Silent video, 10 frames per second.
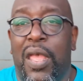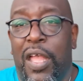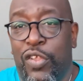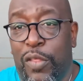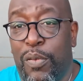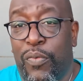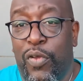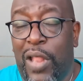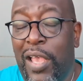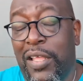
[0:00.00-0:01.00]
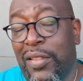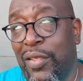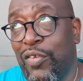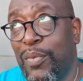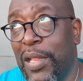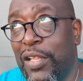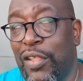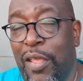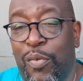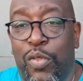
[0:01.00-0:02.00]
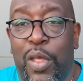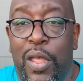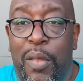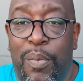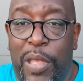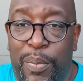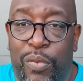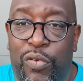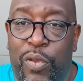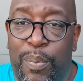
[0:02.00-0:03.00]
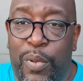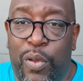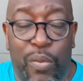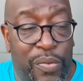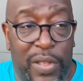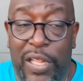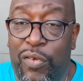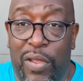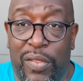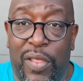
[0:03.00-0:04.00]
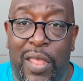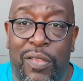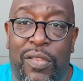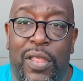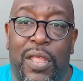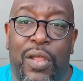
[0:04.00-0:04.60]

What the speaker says: And just move on. I can tell you the amount of times people constantly criticize